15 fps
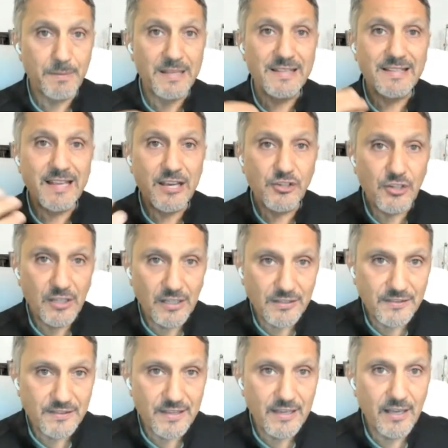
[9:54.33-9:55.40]

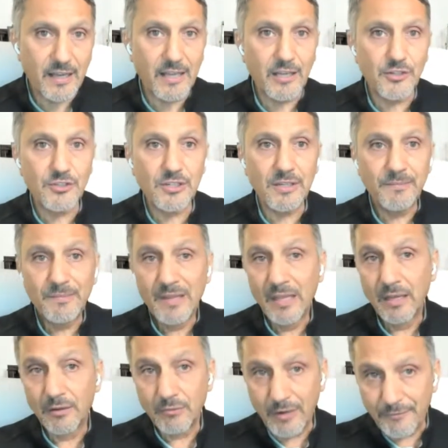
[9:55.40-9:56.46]
dispensationalist theology,